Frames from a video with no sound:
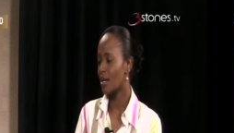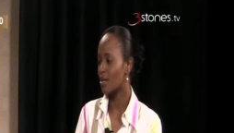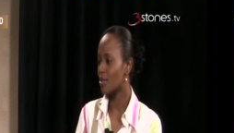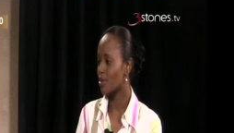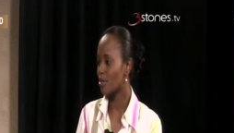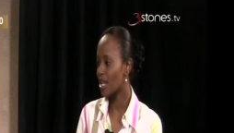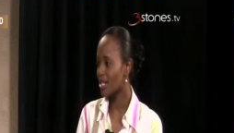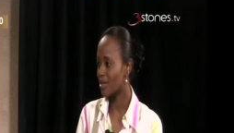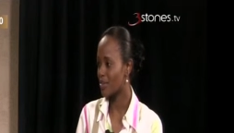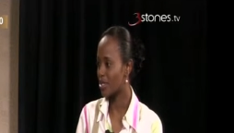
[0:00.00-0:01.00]
So
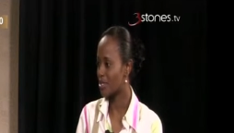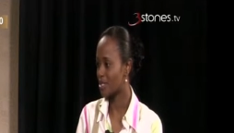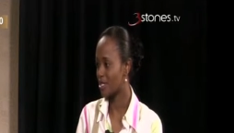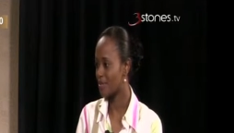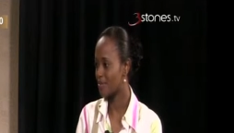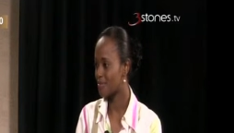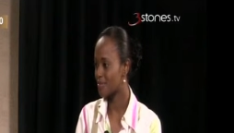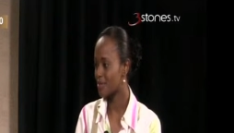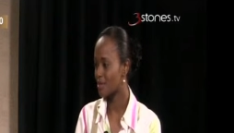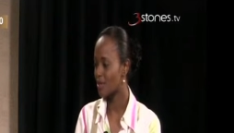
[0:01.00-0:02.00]
that's a mystery,
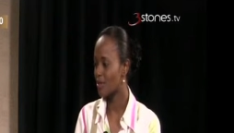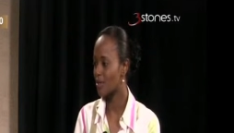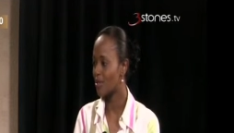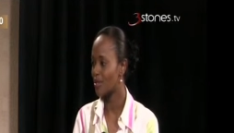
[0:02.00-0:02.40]
you know.